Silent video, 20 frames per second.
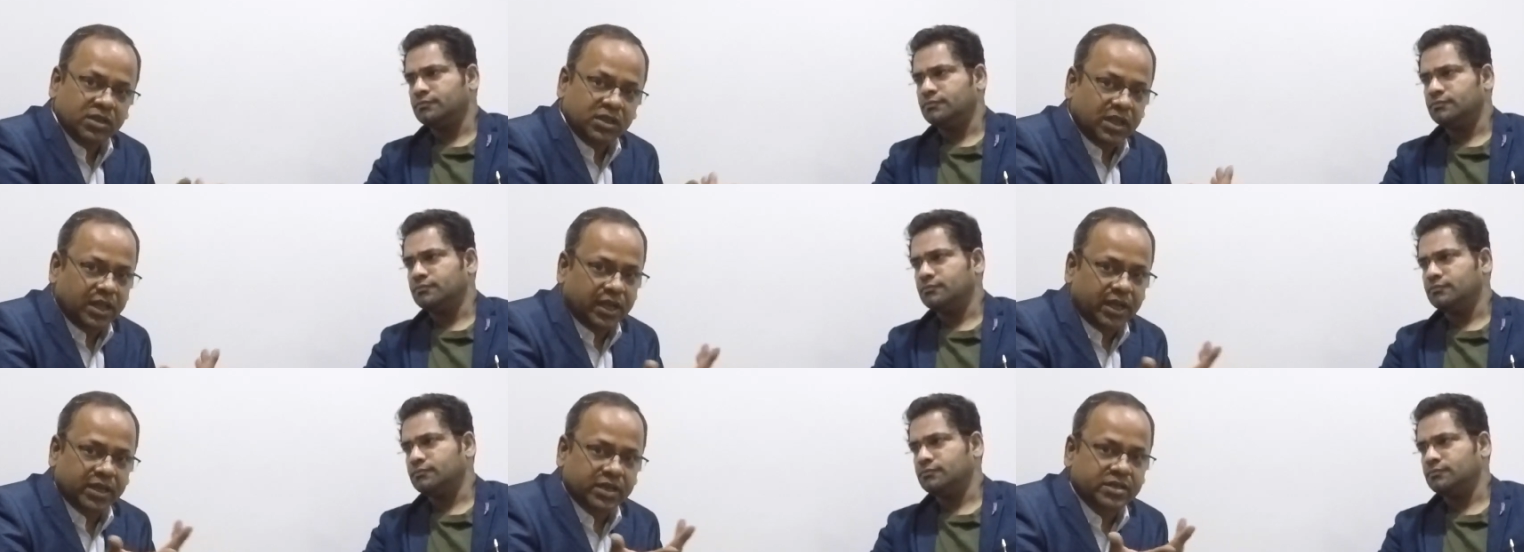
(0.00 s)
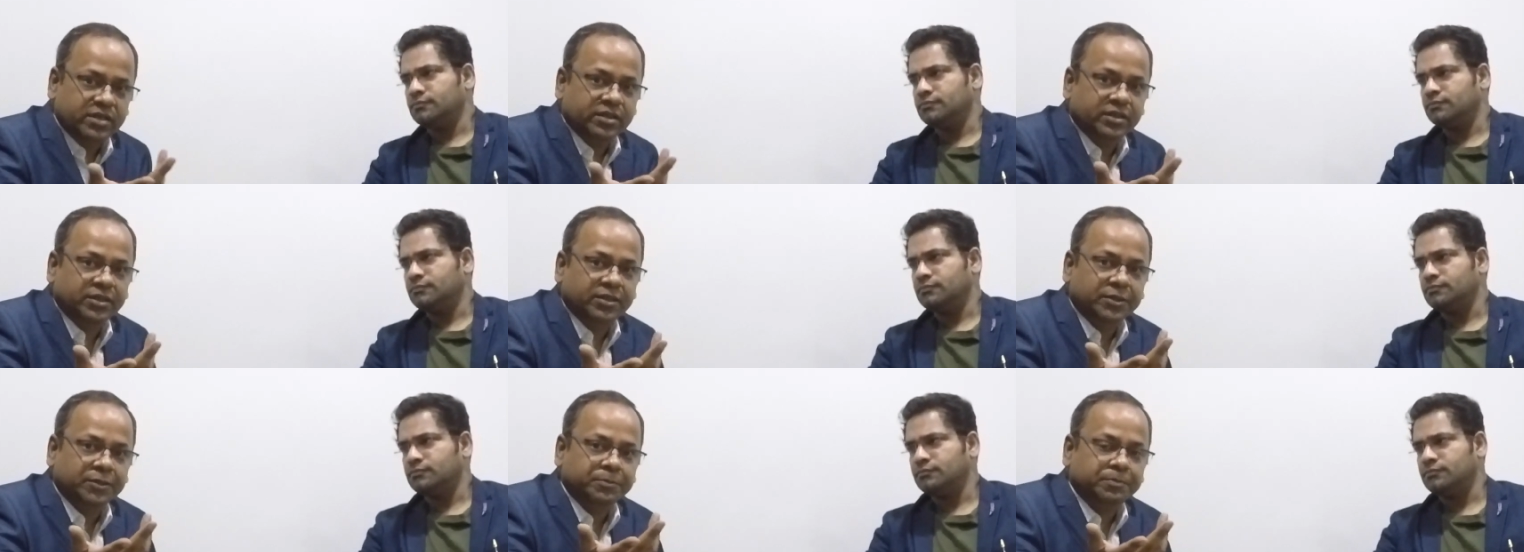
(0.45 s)
Speaker 1: And
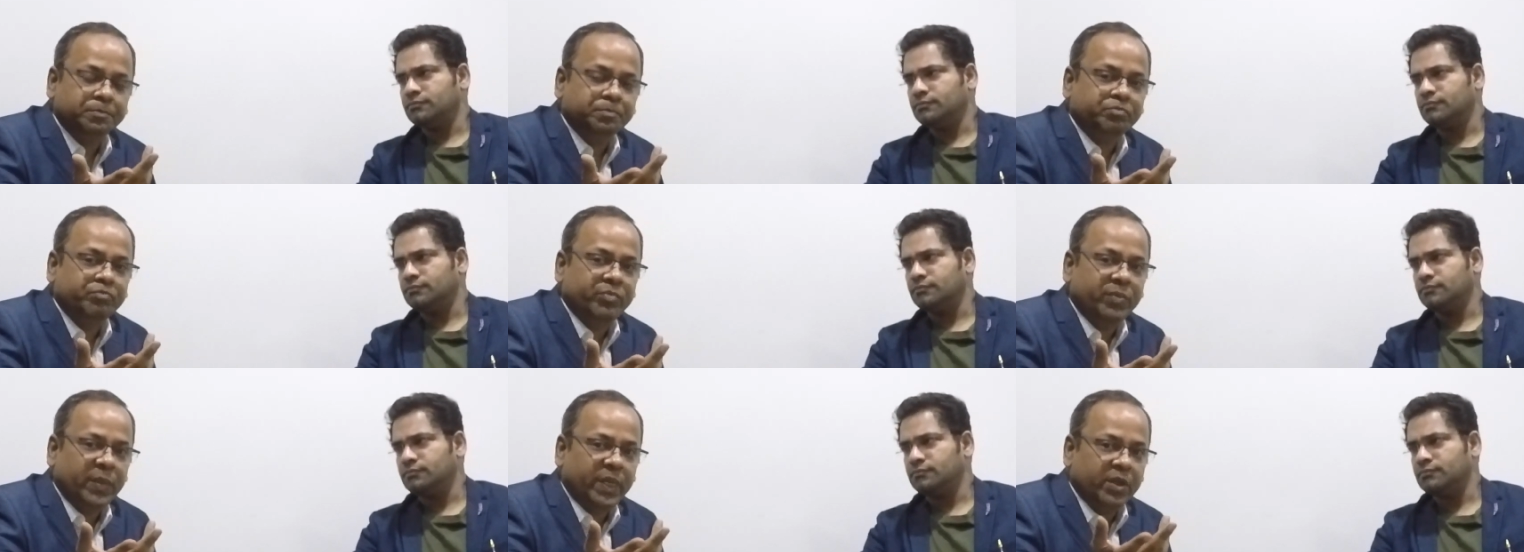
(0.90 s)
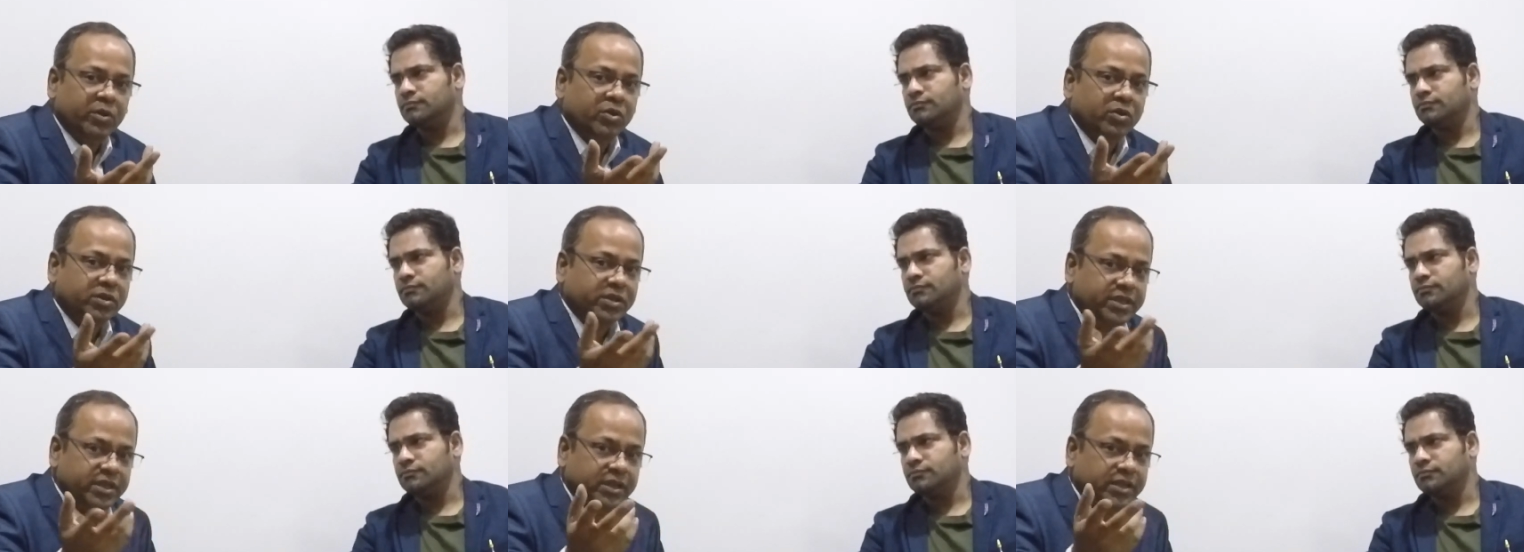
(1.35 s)
you know,
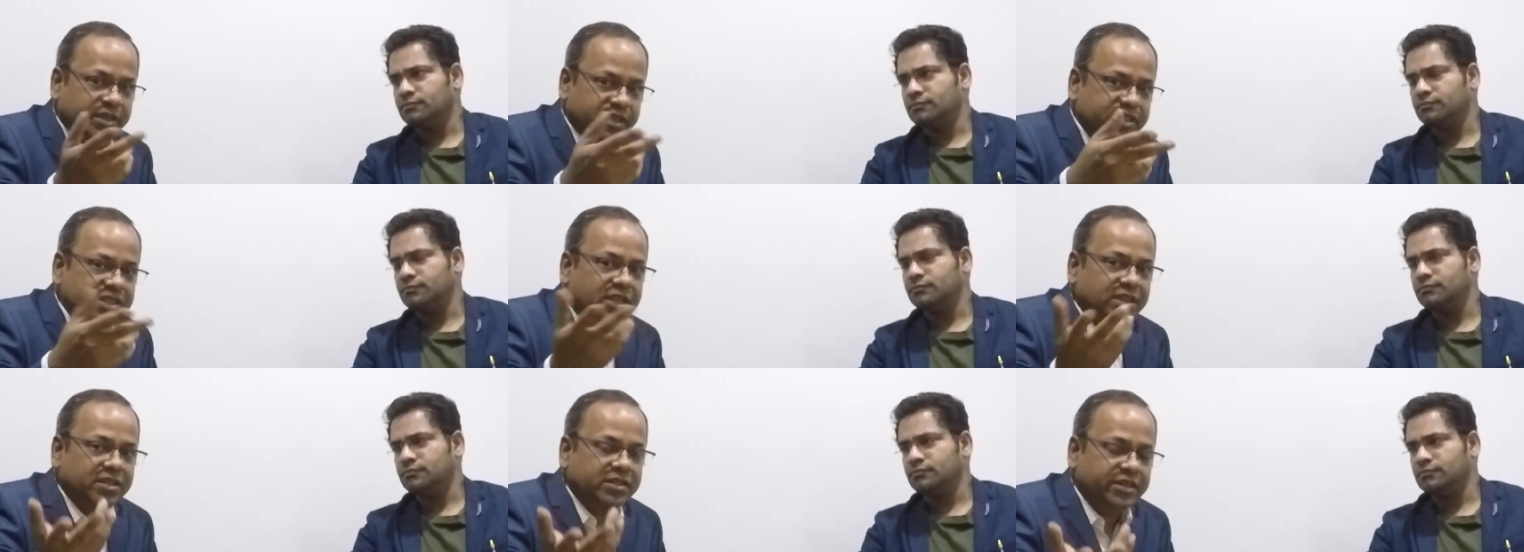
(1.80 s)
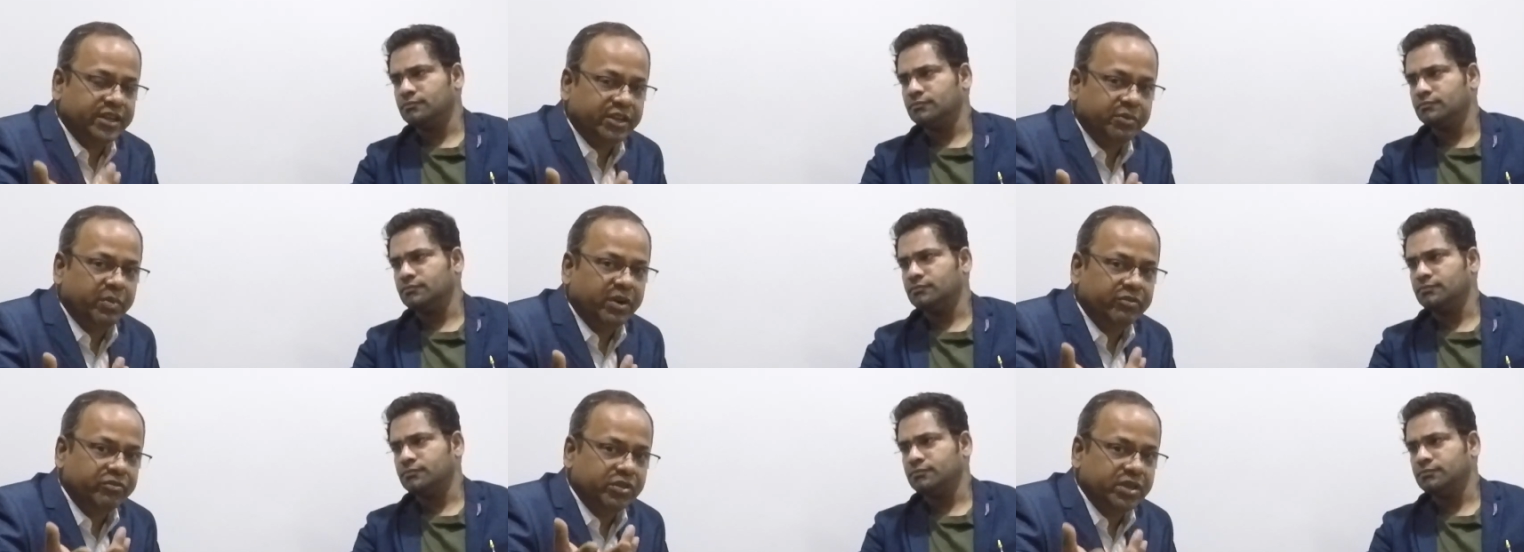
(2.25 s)
these are the
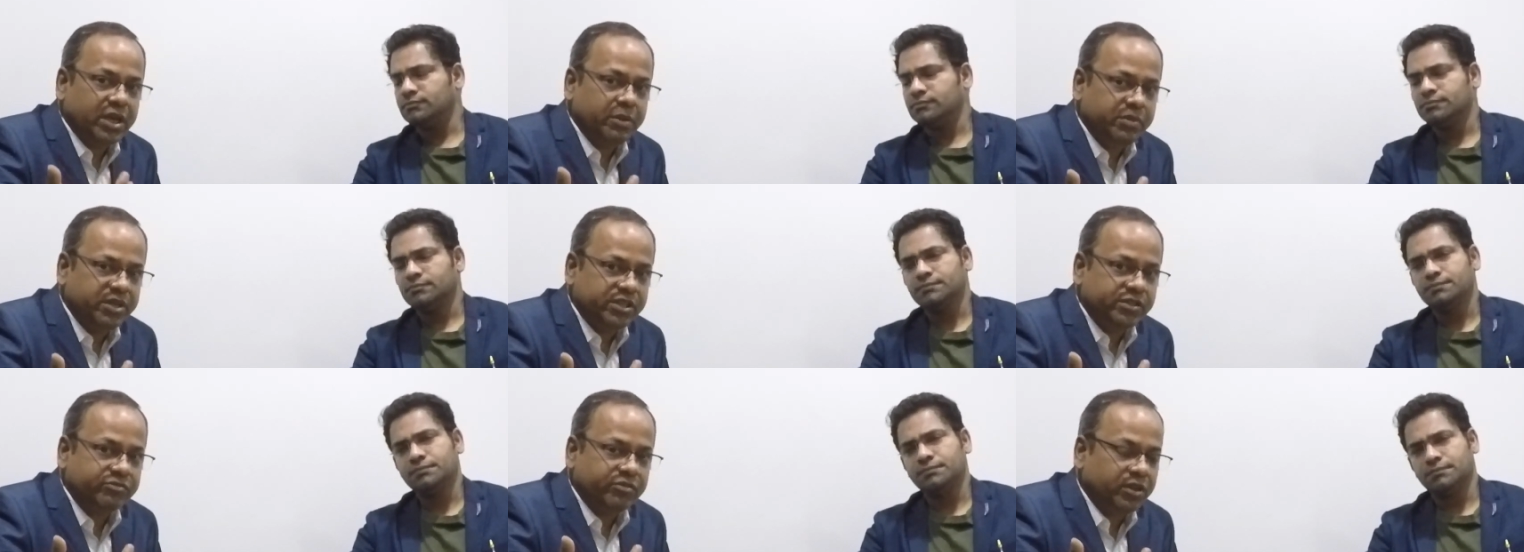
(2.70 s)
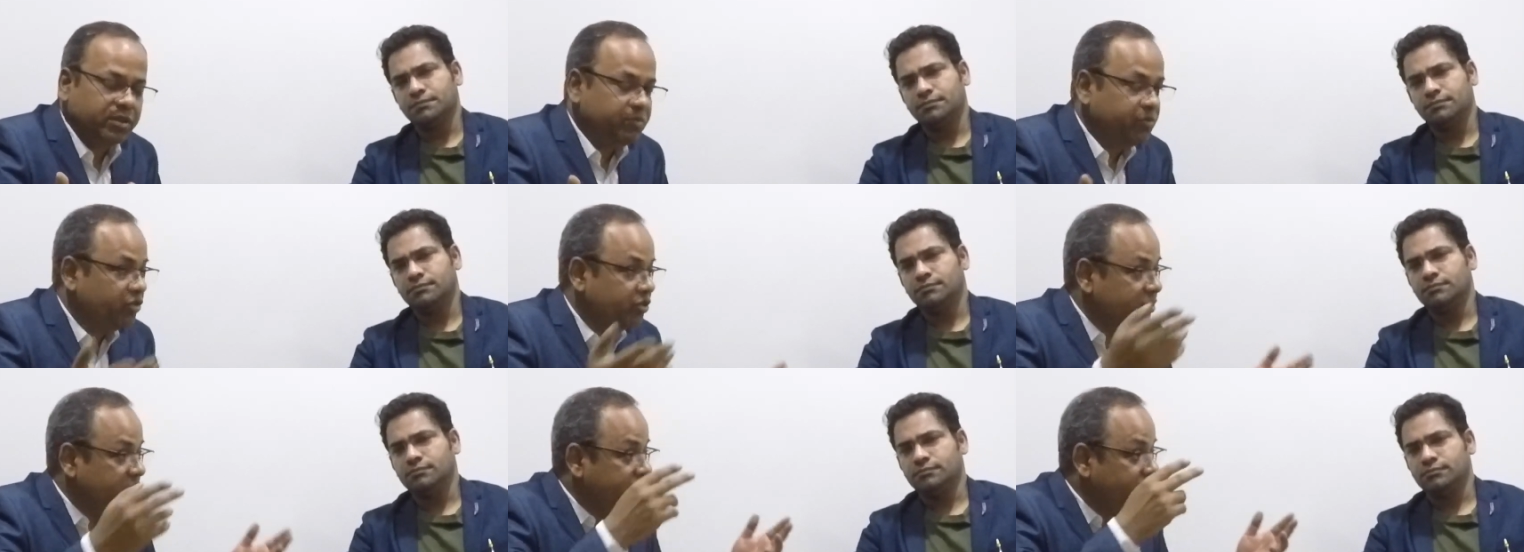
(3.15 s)
treatment for diabetes 1.
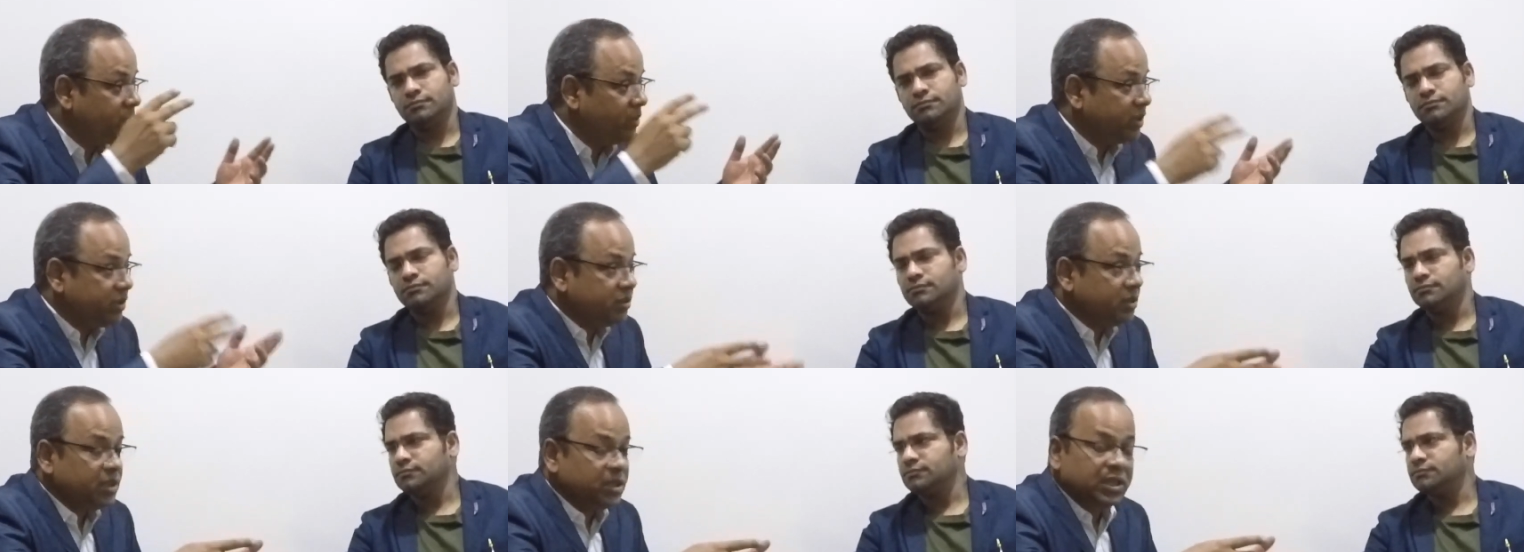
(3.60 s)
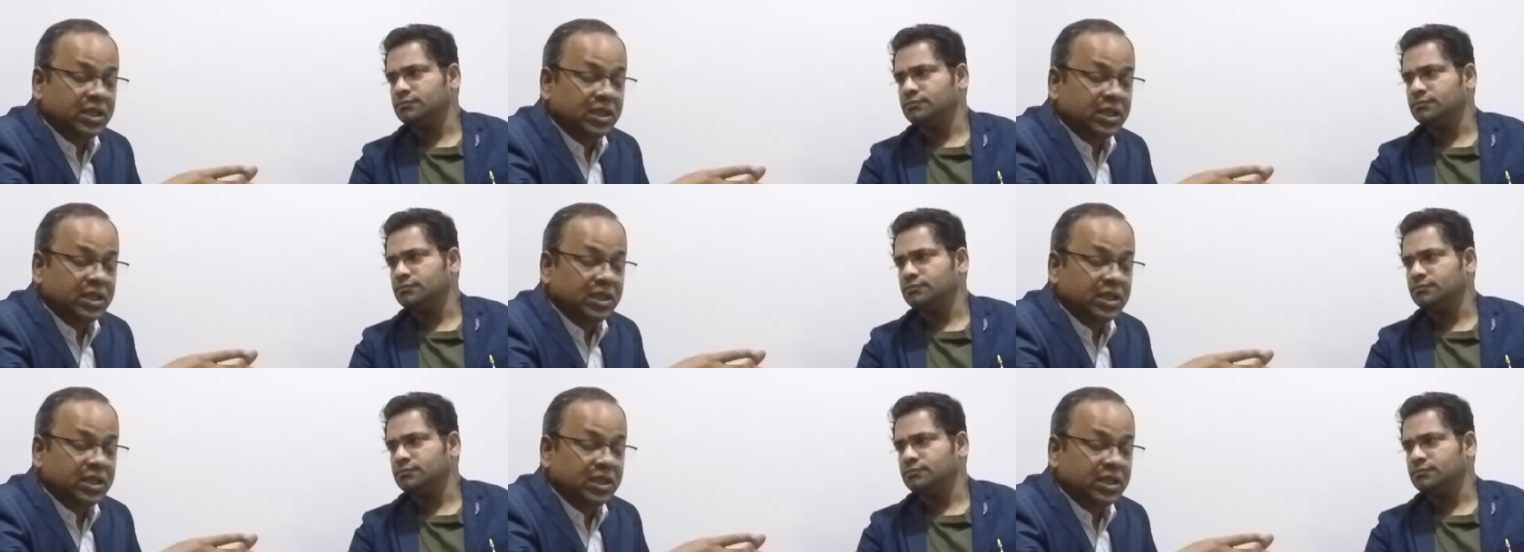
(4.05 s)
But